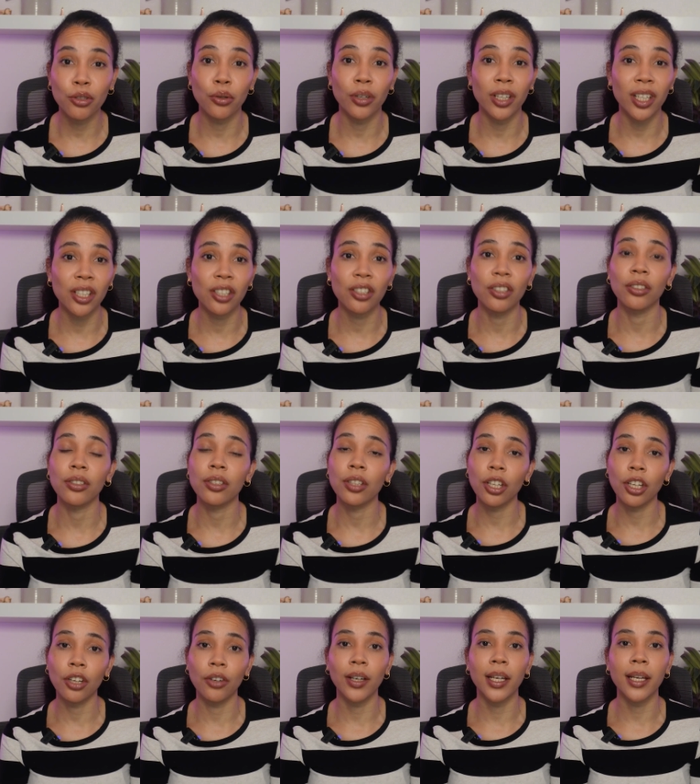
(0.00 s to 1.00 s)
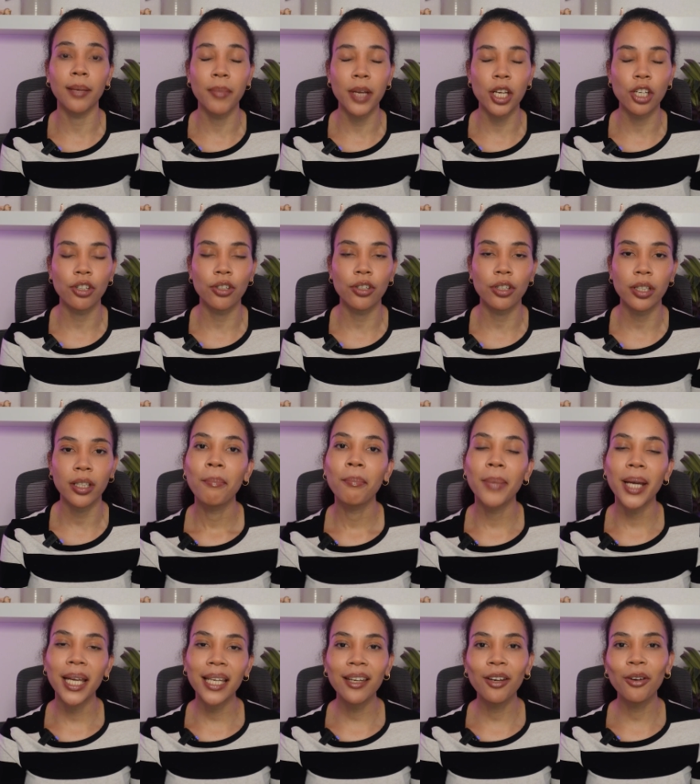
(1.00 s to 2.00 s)
traditional security measures.
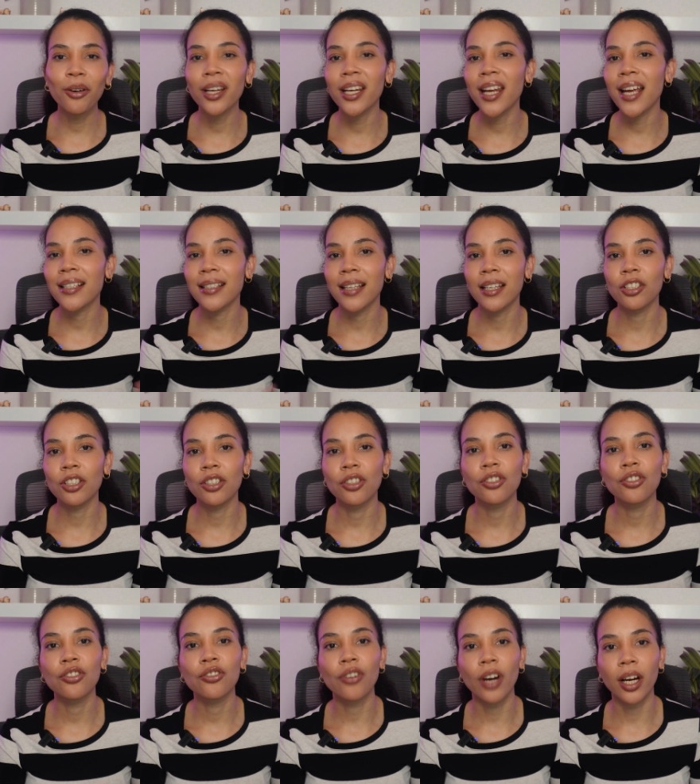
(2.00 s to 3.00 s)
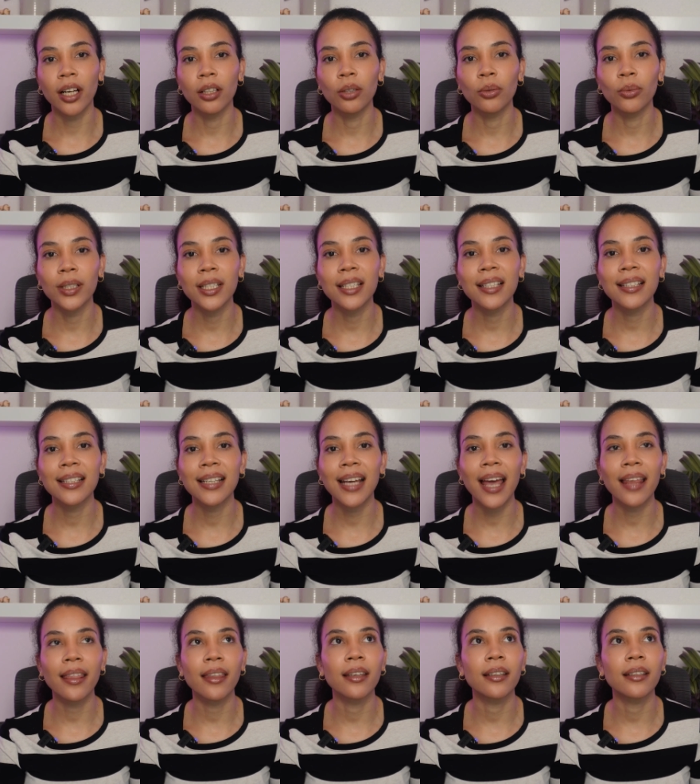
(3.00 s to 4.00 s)
Many organizations struggle with
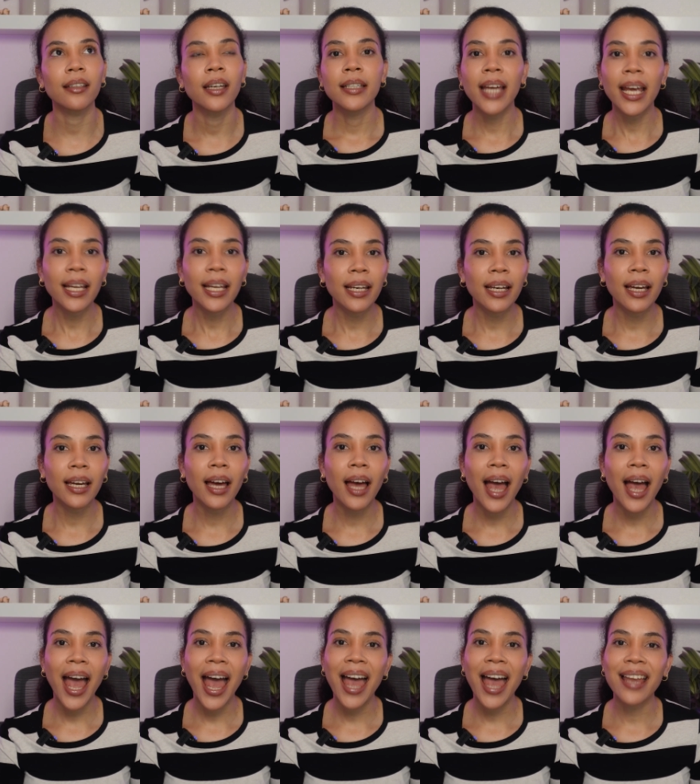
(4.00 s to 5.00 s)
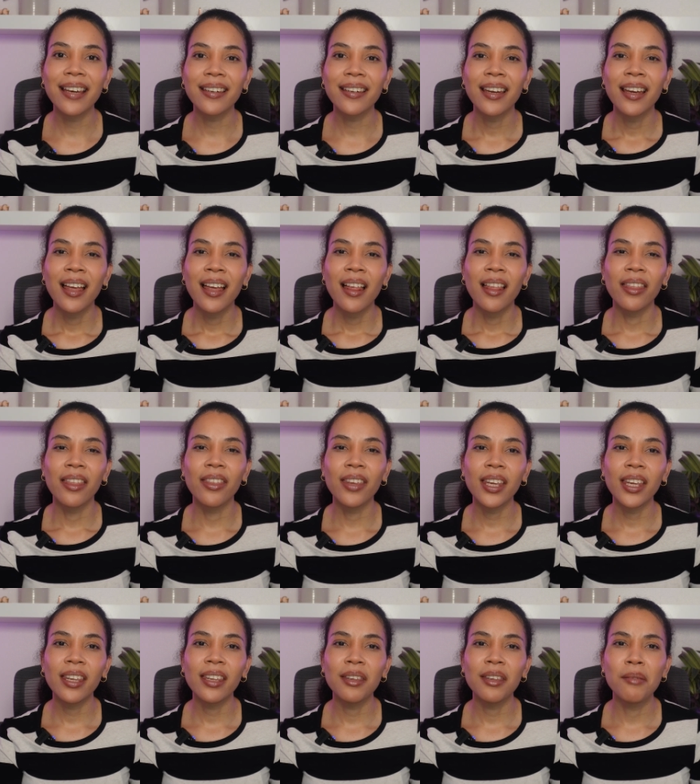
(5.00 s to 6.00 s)
scattered data and
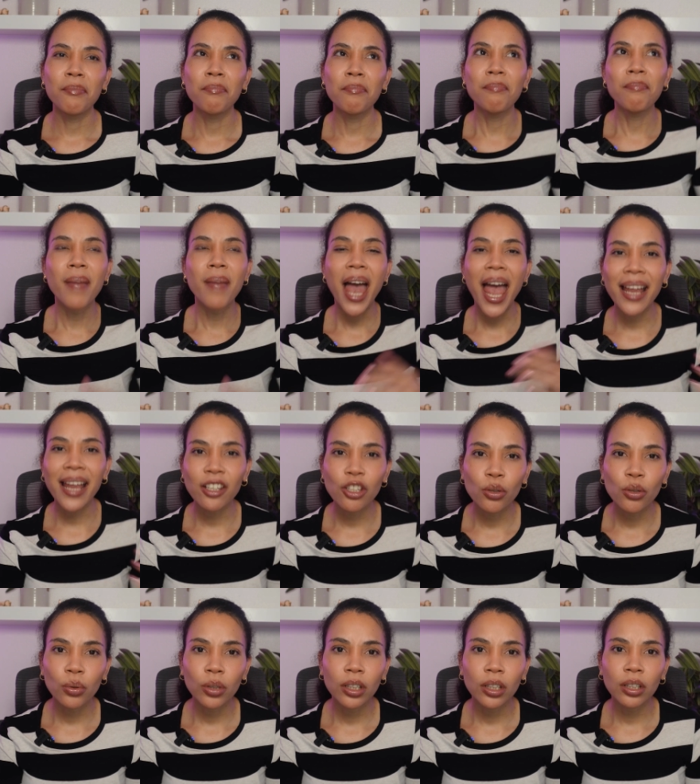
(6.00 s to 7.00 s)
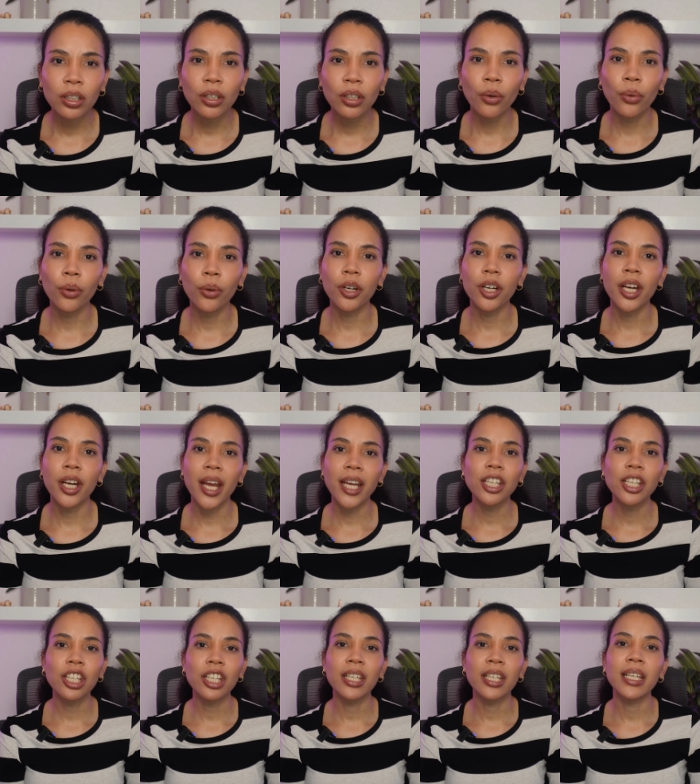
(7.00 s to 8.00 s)
the manual
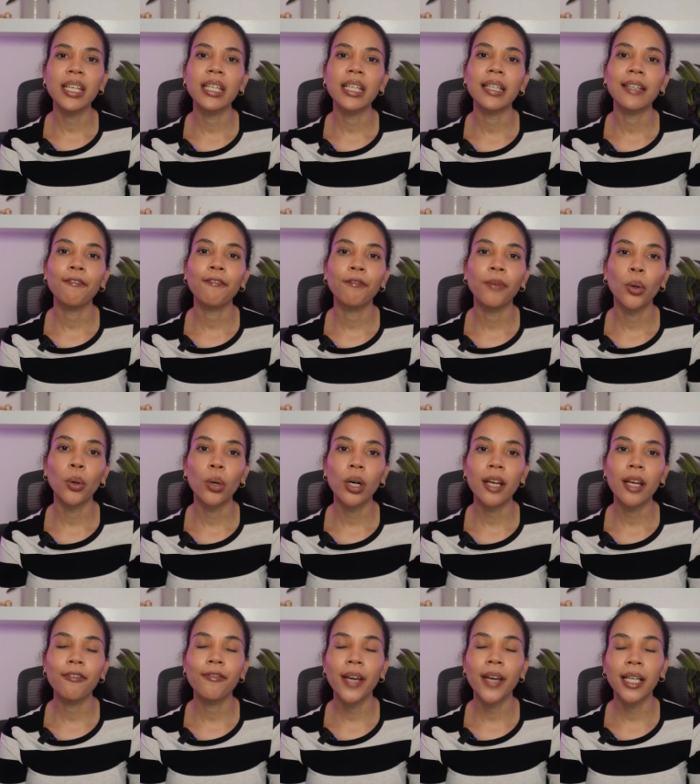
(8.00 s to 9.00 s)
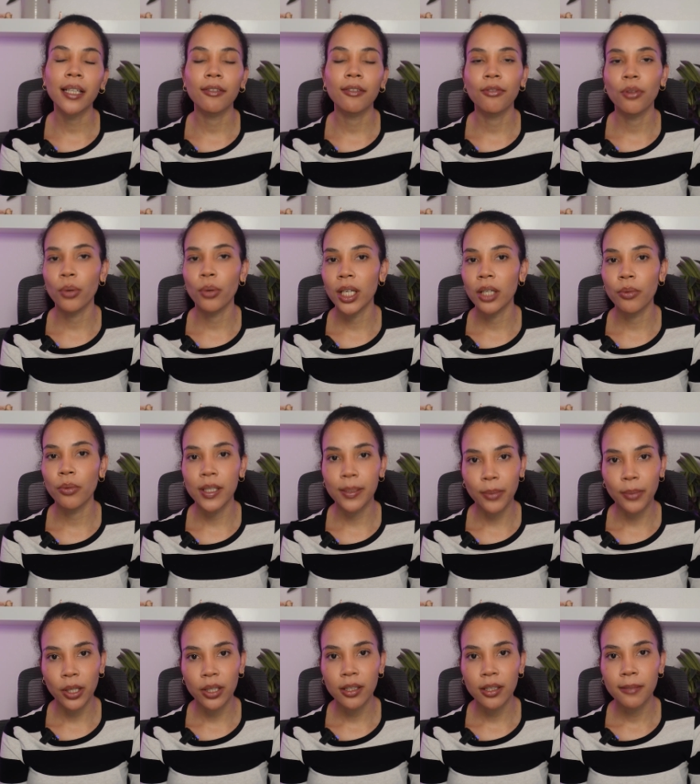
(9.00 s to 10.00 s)
coordination needed for effective threat
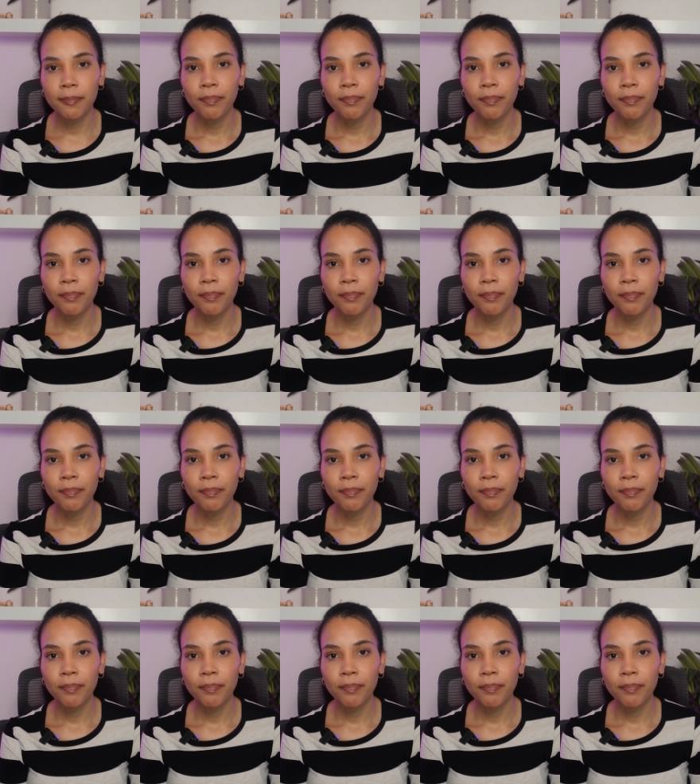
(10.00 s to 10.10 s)
response.